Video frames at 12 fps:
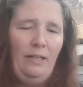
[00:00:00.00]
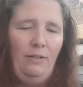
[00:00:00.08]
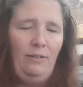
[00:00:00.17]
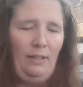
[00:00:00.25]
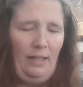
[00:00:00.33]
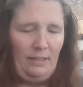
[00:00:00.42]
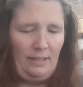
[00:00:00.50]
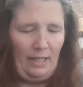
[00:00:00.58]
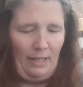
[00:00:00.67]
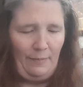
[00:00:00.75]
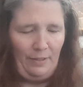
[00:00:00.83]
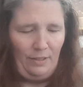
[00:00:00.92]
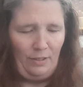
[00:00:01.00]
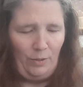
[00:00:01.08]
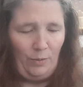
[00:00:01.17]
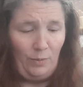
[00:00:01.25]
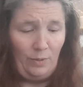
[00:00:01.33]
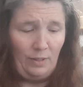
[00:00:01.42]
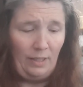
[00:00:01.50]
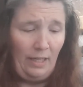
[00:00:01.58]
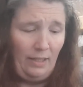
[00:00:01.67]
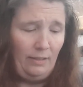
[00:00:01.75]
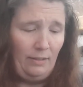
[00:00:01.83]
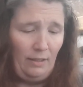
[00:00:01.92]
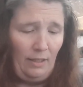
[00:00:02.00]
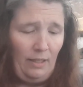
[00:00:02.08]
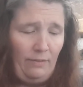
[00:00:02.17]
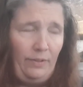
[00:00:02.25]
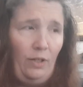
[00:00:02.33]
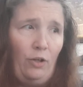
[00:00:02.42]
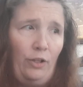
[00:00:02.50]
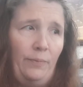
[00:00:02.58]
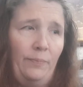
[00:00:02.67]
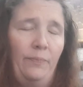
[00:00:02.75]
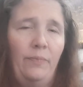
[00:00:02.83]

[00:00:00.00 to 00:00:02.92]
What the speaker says: there's a lot of time into those and a lot of yarn.